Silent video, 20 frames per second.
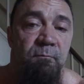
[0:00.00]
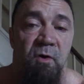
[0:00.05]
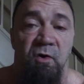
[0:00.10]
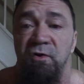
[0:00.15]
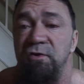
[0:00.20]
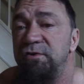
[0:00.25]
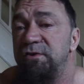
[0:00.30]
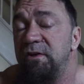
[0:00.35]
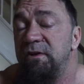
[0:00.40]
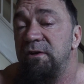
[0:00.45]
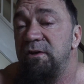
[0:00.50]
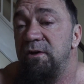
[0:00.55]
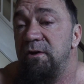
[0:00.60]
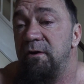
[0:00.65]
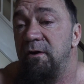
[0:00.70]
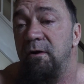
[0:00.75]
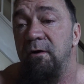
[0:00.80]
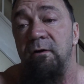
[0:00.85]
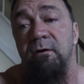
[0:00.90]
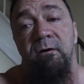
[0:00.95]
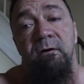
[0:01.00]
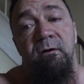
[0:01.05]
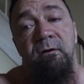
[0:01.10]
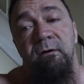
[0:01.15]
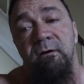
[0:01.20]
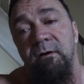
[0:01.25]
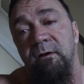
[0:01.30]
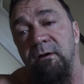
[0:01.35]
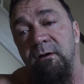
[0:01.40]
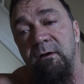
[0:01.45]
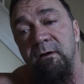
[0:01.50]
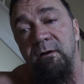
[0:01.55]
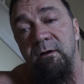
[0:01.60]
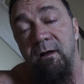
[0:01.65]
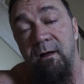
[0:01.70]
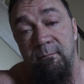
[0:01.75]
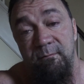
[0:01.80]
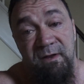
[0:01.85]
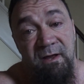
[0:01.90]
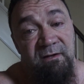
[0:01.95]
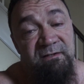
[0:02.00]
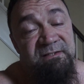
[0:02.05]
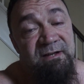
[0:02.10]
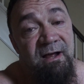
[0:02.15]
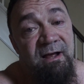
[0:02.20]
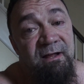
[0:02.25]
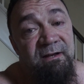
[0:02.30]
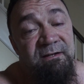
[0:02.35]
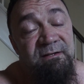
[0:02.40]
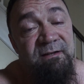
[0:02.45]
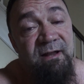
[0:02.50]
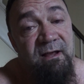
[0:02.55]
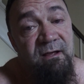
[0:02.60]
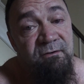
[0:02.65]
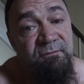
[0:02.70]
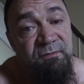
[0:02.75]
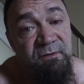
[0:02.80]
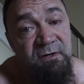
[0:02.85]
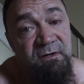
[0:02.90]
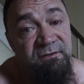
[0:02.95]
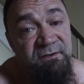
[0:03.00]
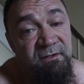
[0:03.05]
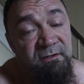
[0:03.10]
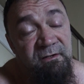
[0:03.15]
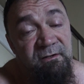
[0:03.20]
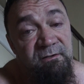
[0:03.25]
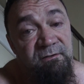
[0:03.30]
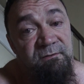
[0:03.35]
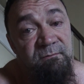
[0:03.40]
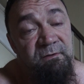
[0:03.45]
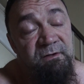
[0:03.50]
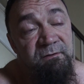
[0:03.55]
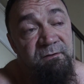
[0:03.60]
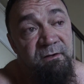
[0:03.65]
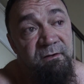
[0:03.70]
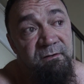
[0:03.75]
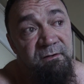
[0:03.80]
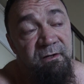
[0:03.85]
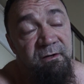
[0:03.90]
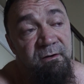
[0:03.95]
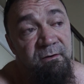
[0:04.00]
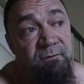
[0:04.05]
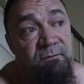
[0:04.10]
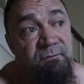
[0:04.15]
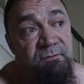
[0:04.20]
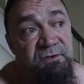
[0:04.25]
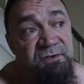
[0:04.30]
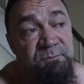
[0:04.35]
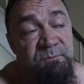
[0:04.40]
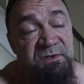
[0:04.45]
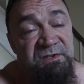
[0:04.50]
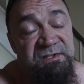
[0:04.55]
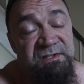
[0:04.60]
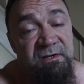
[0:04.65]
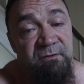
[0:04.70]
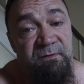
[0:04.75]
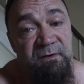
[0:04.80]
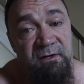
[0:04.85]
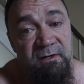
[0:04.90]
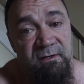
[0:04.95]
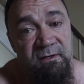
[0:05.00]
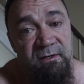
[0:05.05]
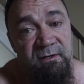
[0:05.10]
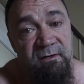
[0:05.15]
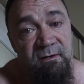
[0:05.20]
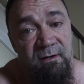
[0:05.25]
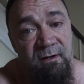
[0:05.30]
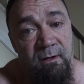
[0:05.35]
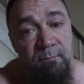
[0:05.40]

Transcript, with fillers: Most of the year, I'm not dieting down for anything, in, in, you know, specifically.